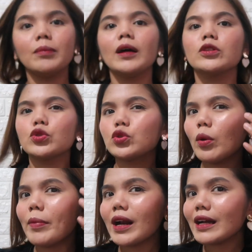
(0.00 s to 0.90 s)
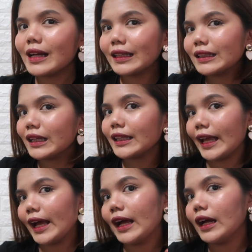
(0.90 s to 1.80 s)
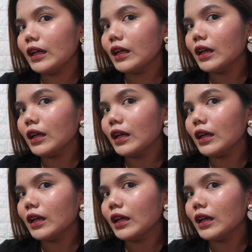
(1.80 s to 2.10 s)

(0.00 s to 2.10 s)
di ba? Sobrang ganda niya.